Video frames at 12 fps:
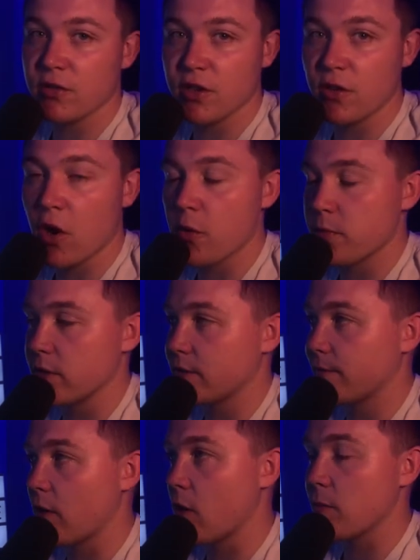cannot open this
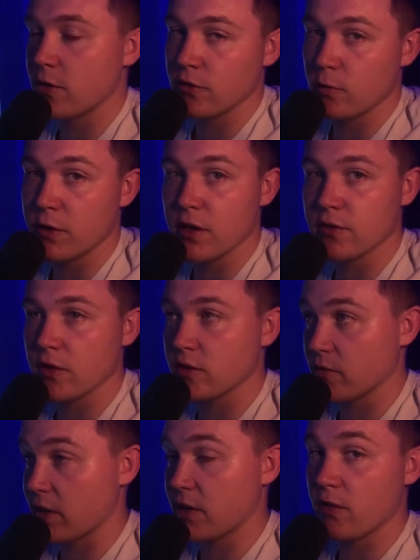file because Windows doesn't
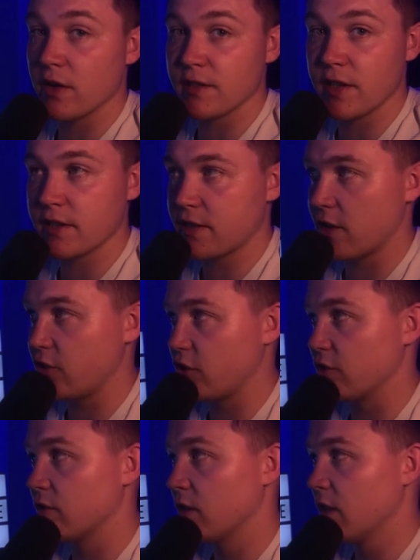recognize the
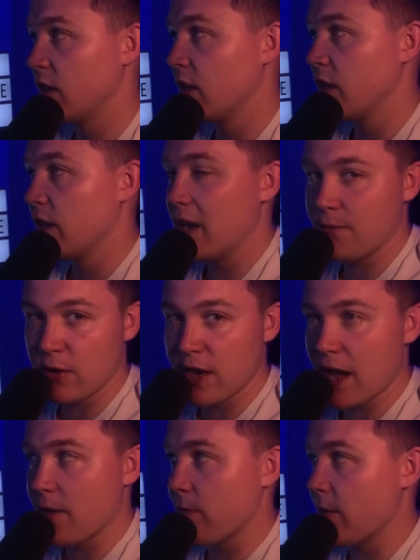extension. Every
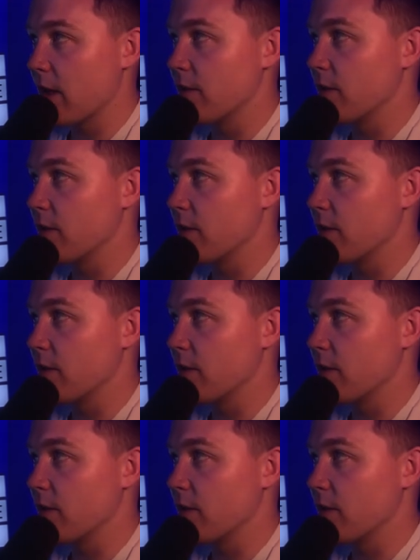now and then,